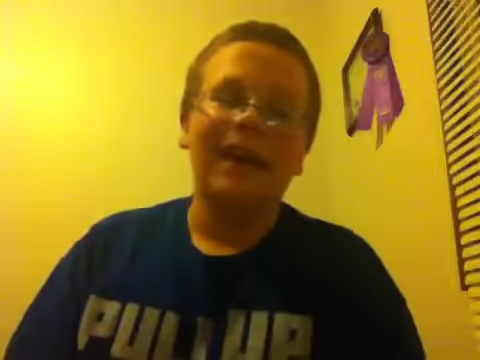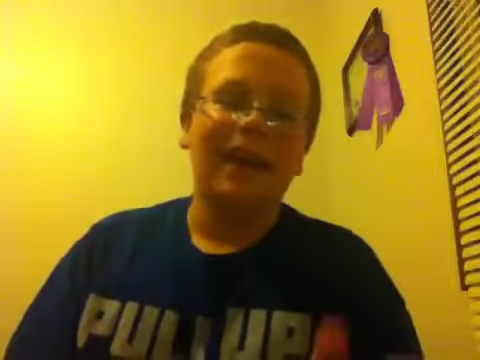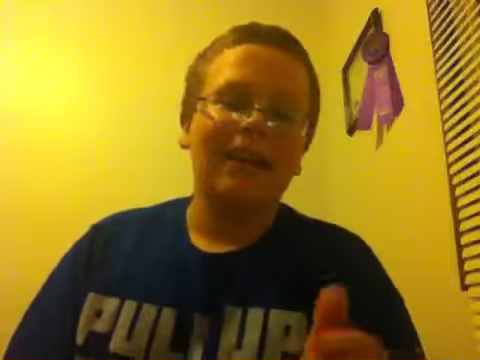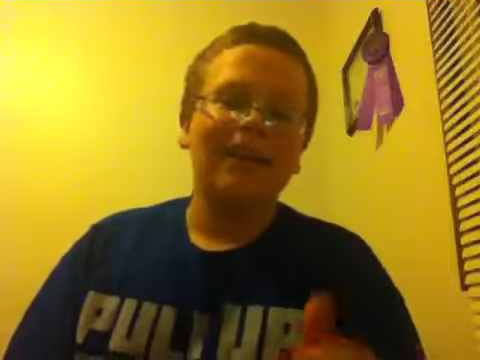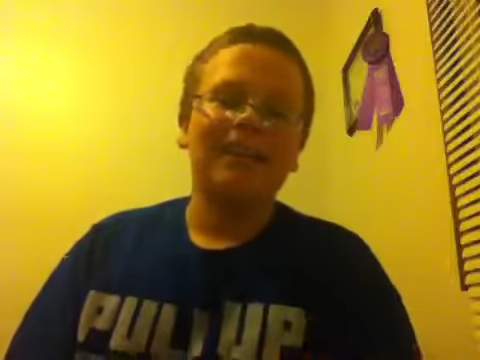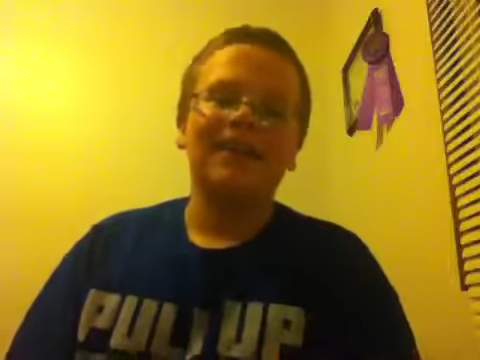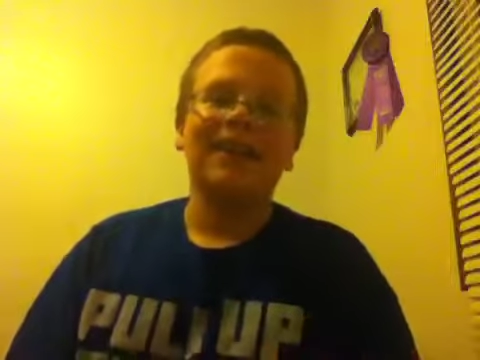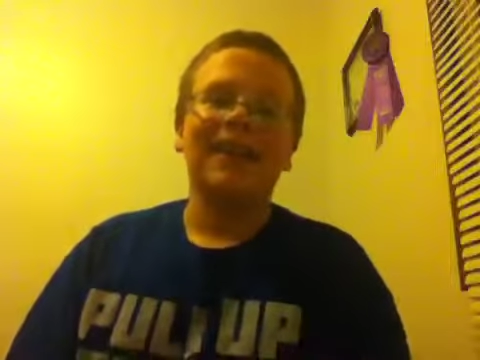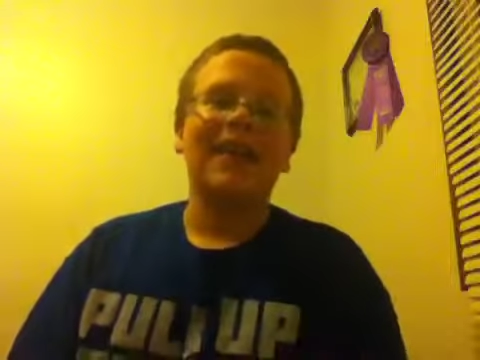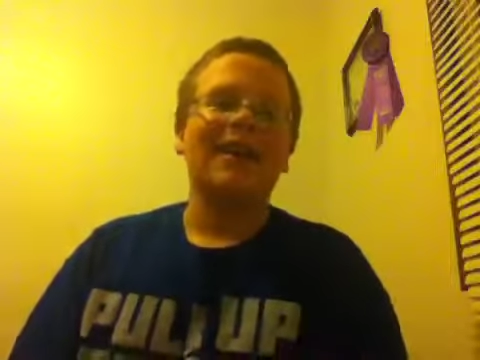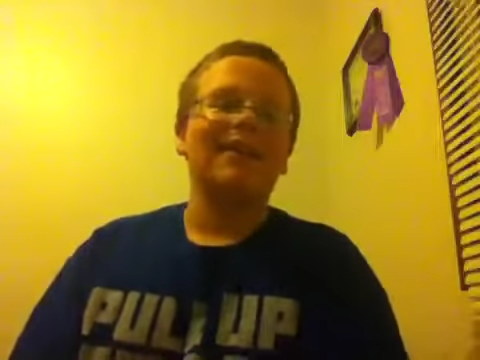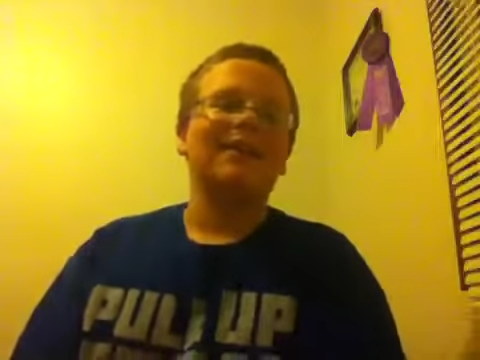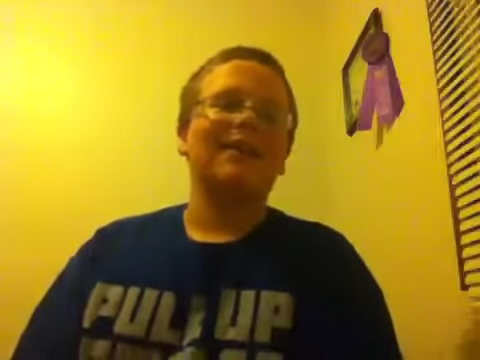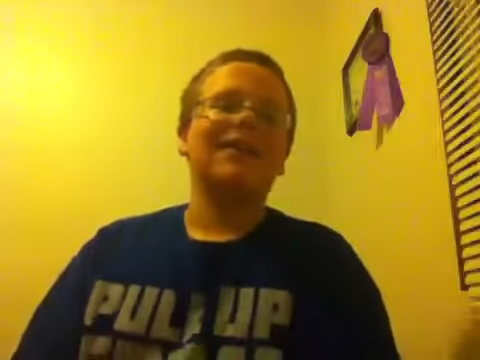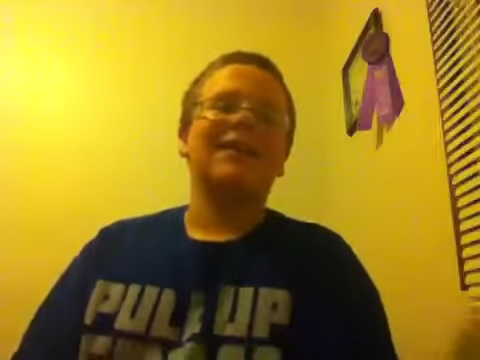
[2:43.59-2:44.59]
I'll see you
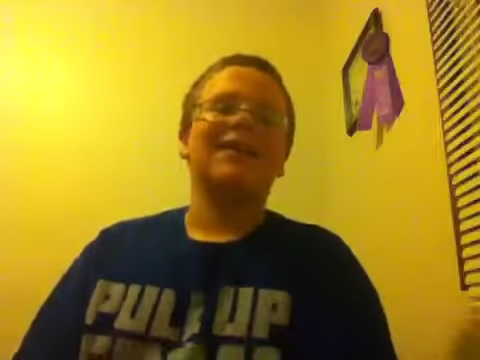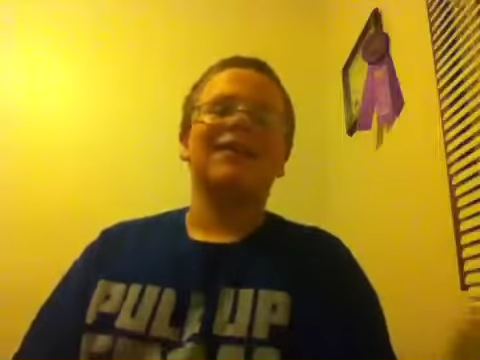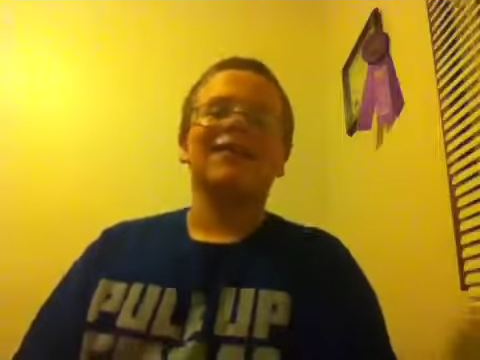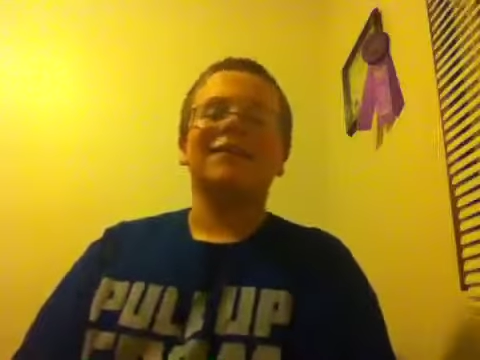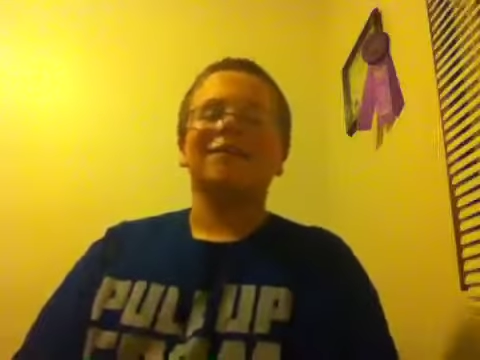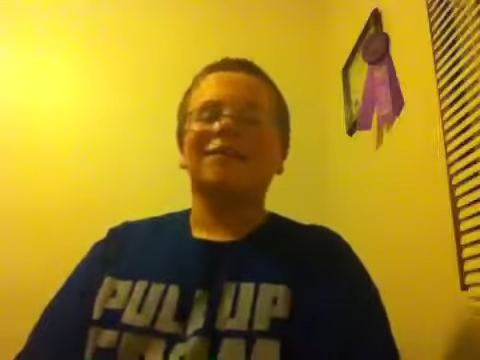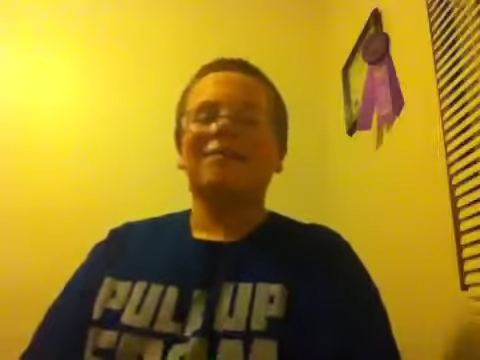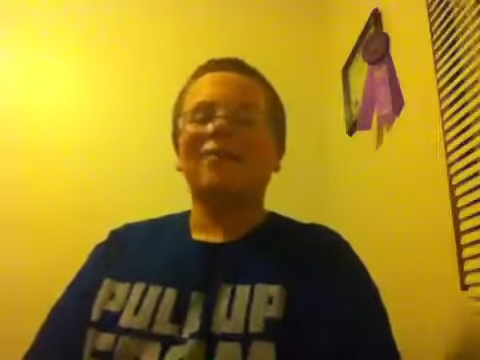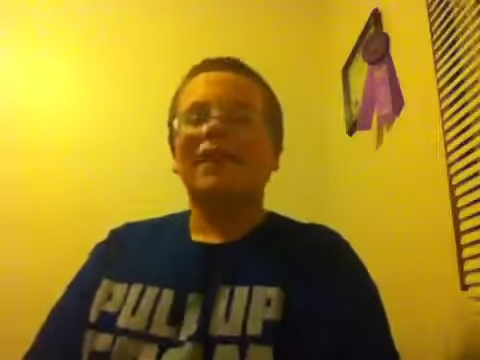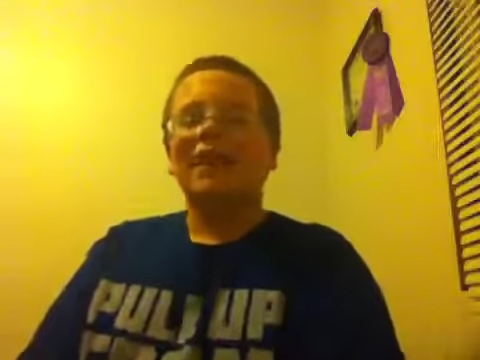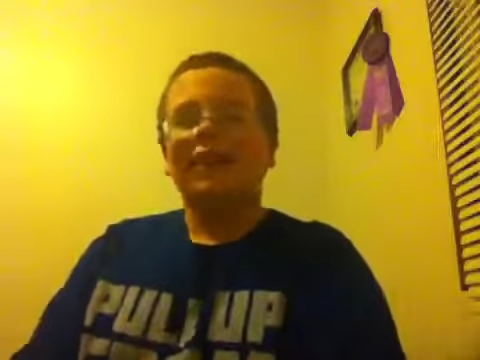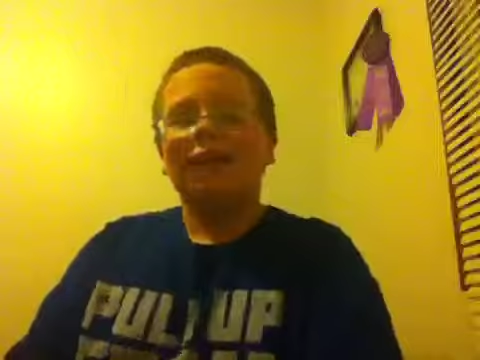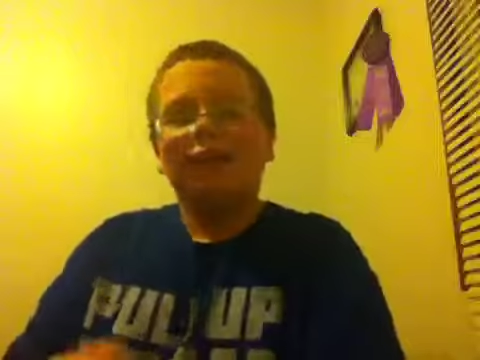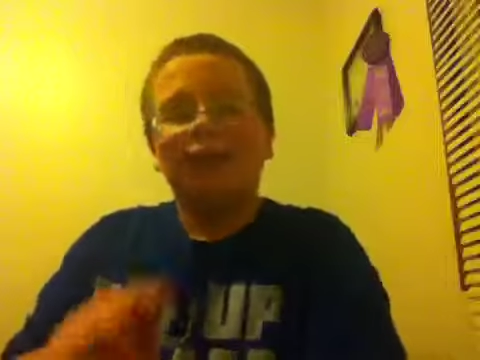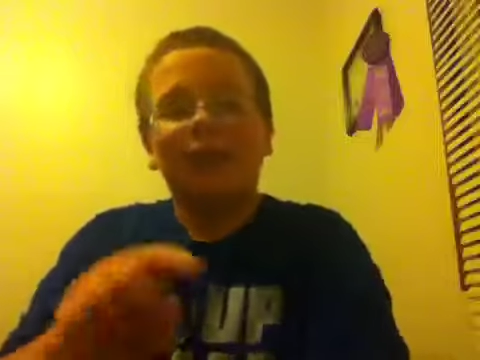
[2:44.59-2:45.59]
guys later.
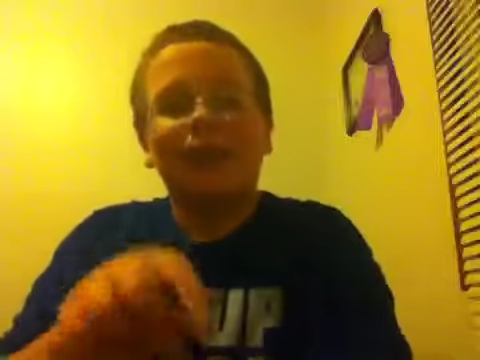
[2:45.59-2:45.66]
Don't